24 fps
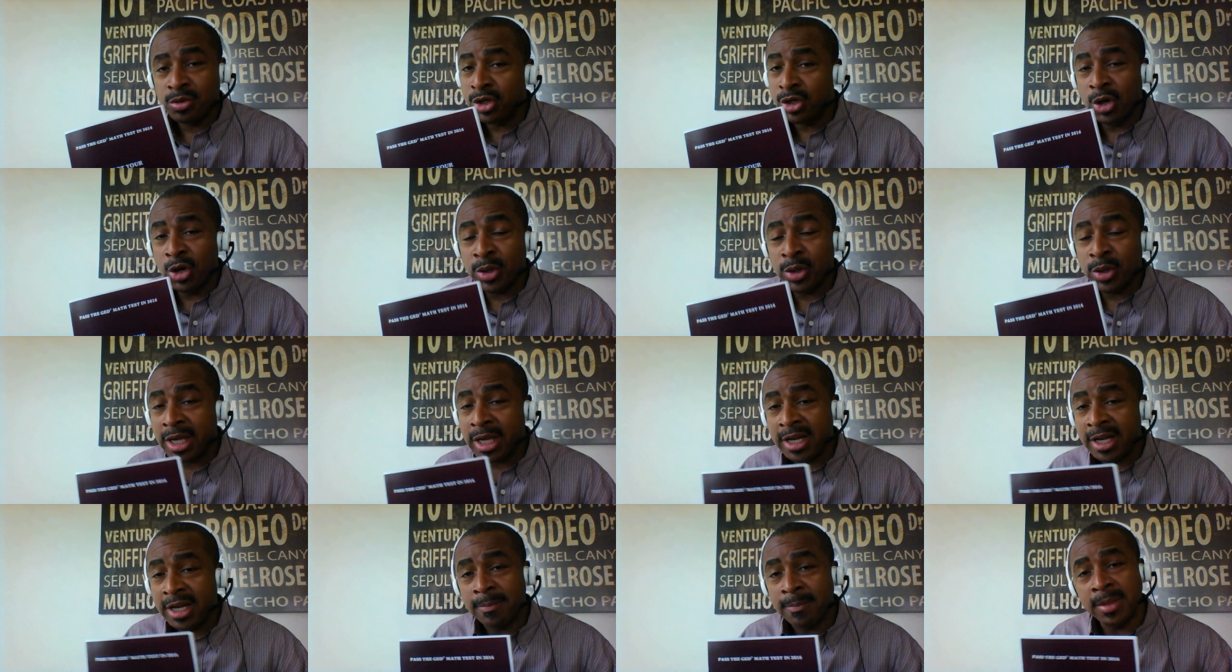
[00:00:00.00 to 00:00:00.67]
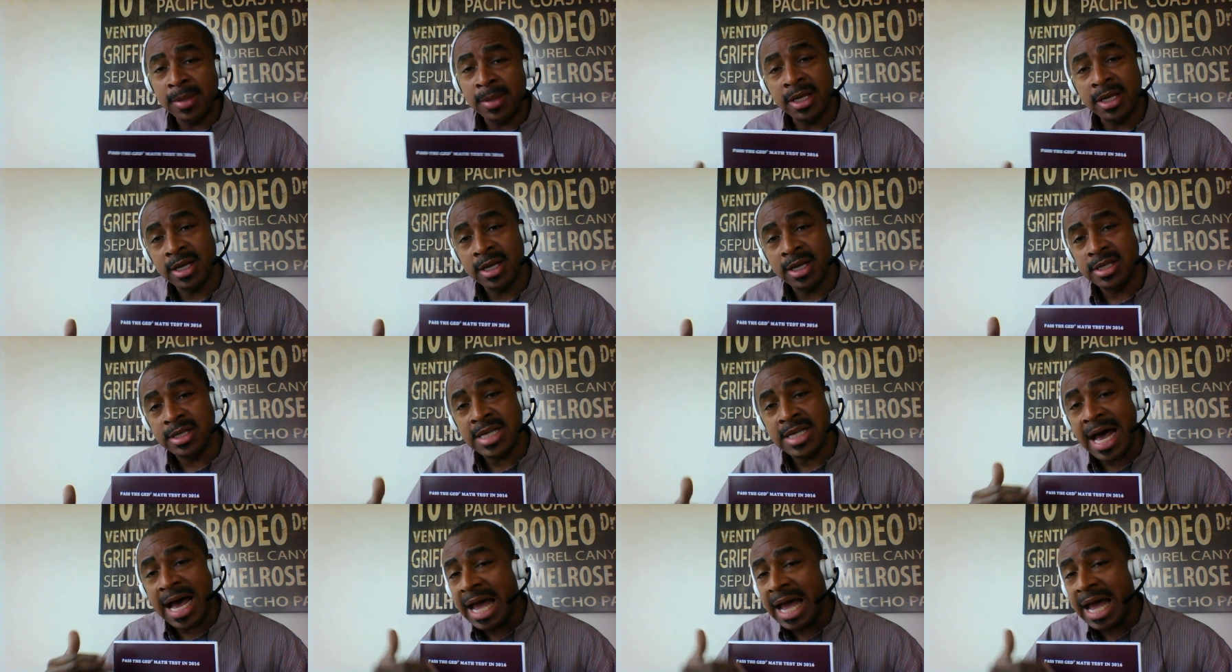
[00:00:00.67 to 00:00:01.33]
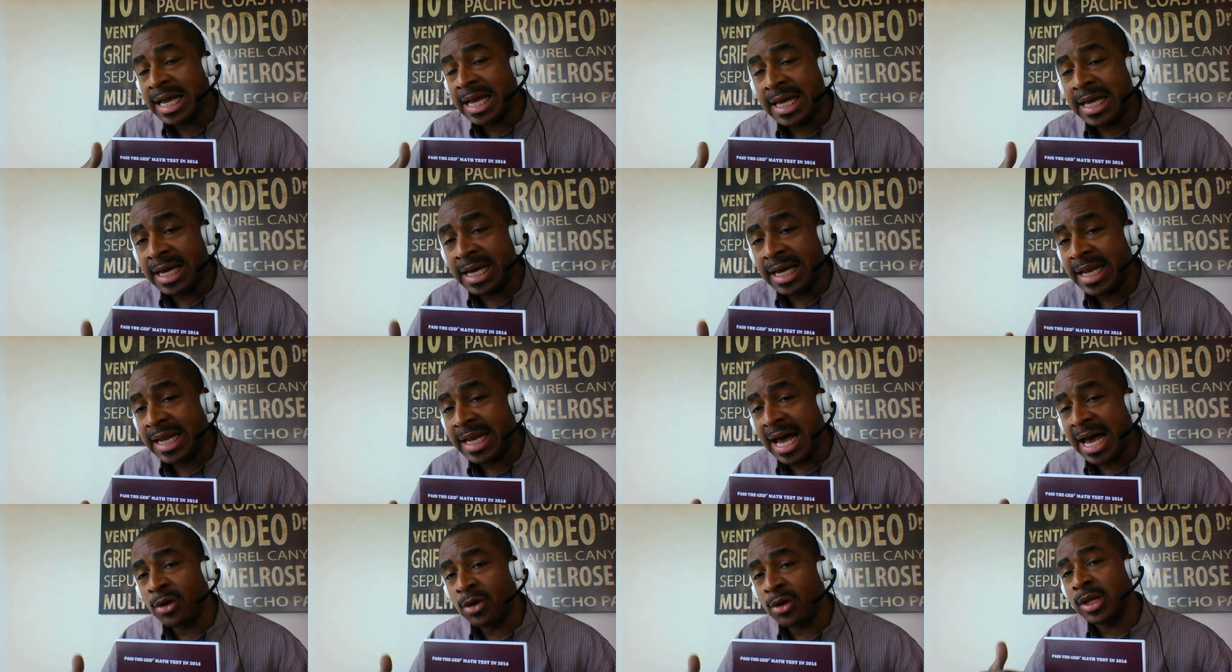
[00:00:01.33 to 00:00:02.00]
Don't get it because I cut
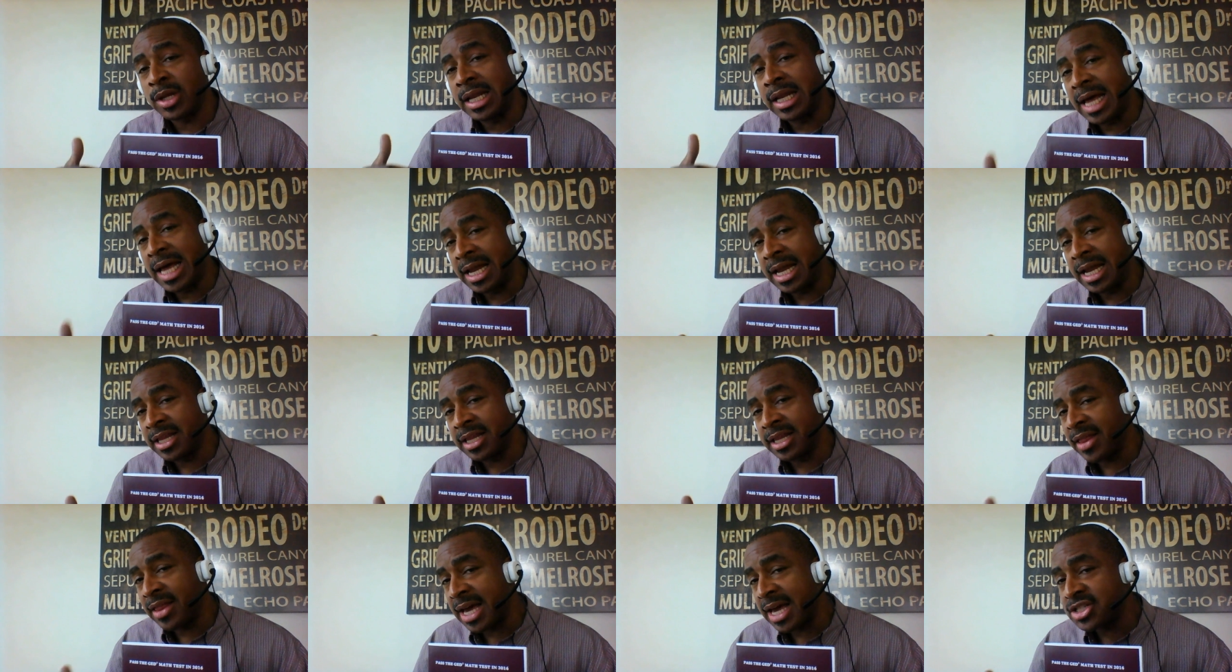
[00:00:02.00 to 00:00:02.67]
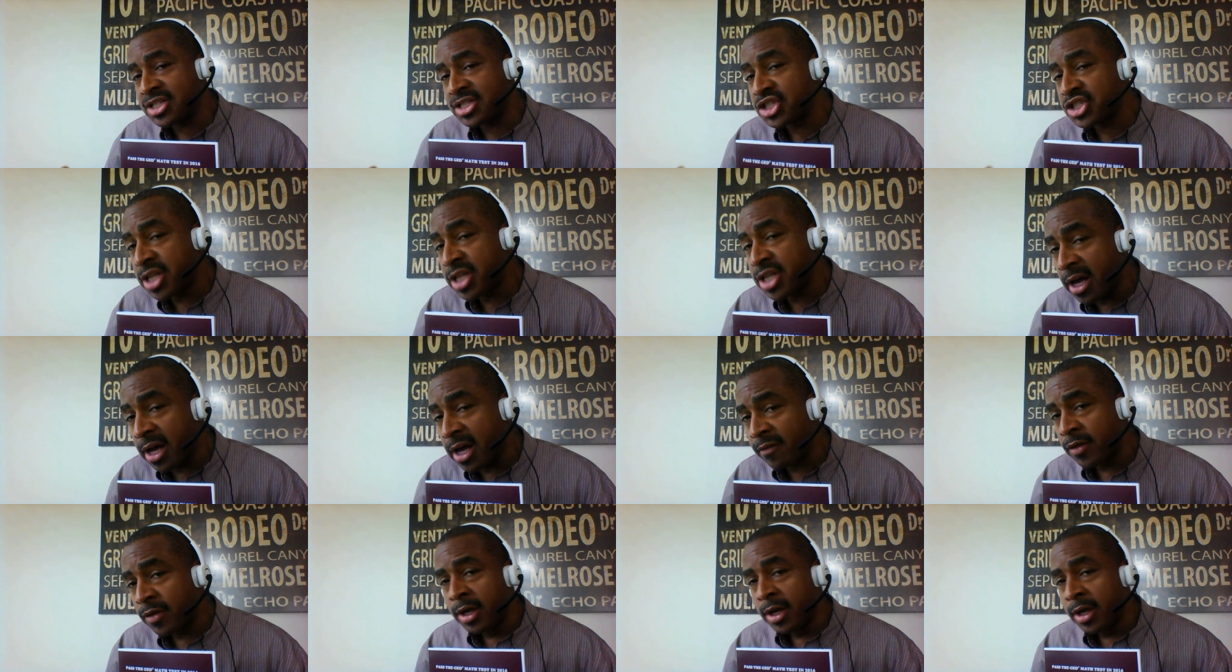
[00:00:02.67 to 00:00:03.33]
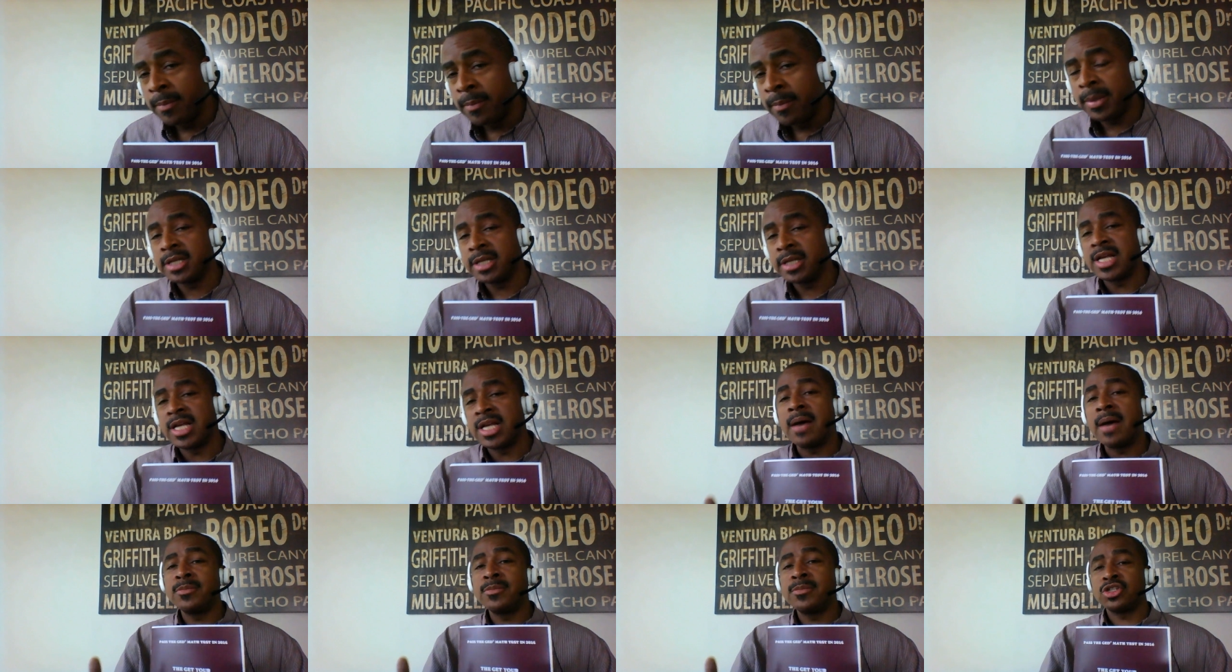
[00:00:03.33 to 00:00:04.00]
out a lot of that stuff because
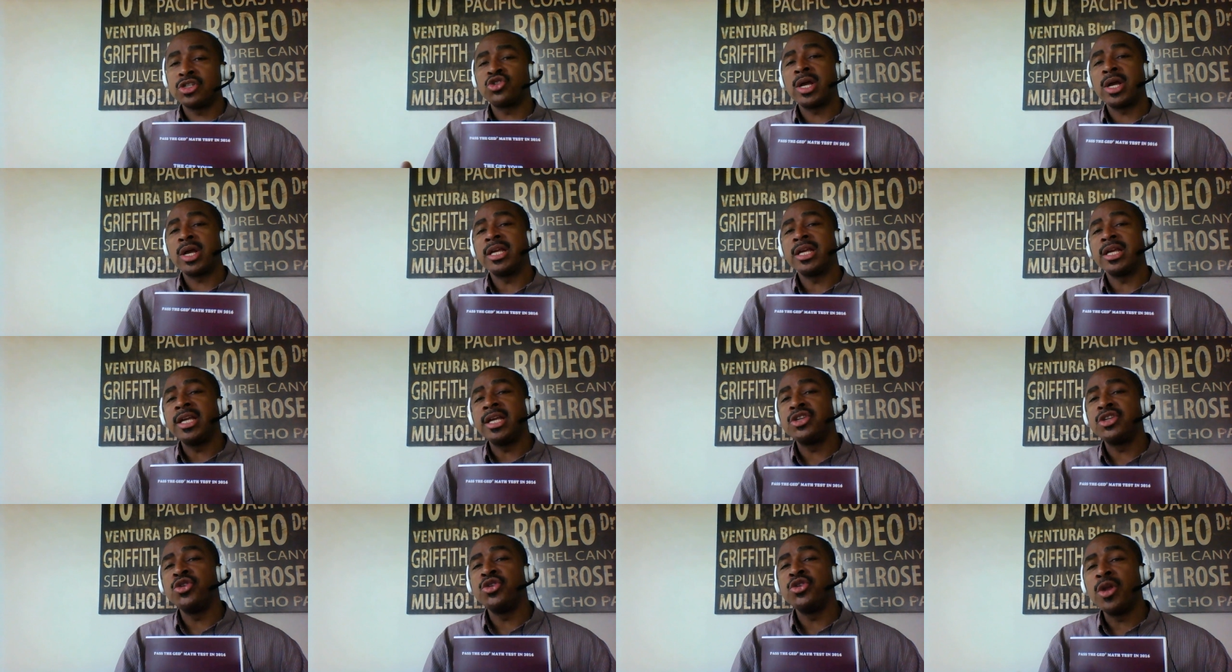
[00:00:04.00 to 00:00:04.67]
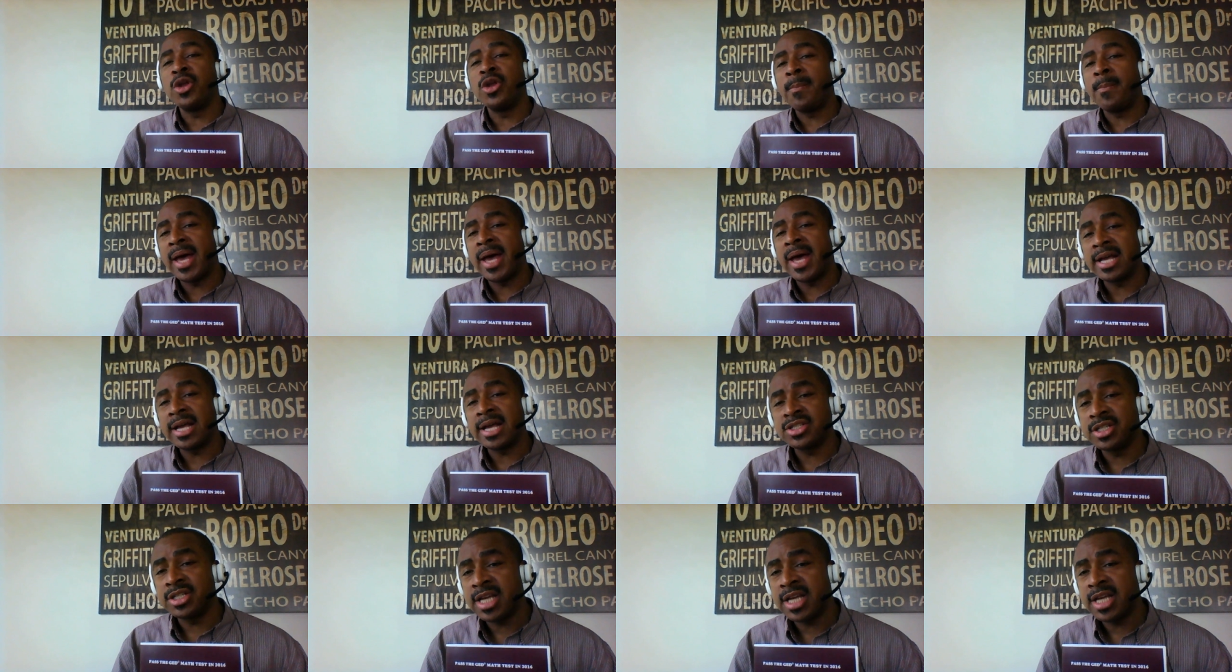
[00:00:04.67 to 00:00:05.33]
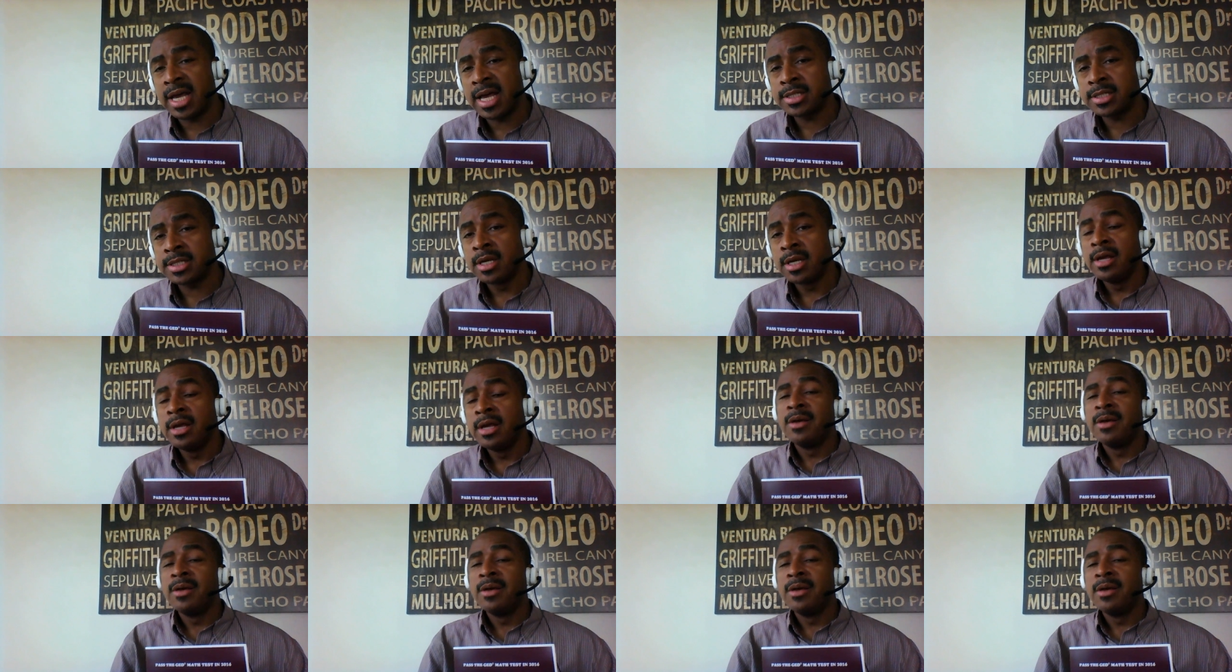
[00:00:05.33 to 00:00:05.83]
I'm just trying to get you to pass the test.